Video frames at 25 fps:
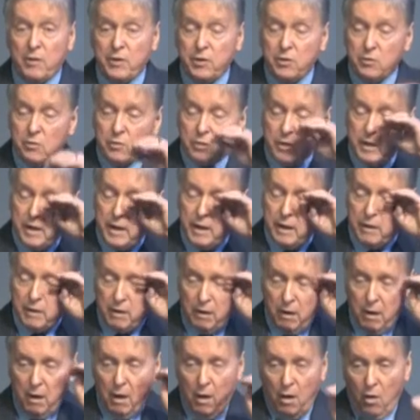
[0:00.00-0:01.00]
You could hear
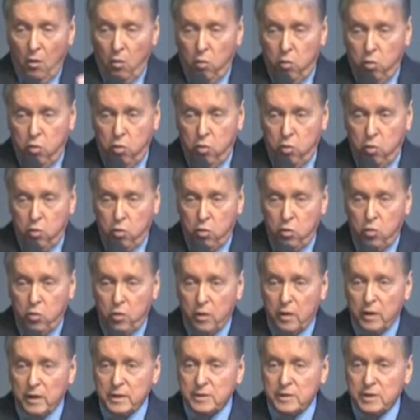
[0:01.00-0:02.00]
the whoo
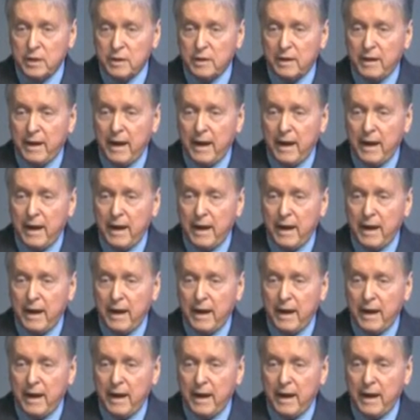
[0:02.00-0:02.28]
as it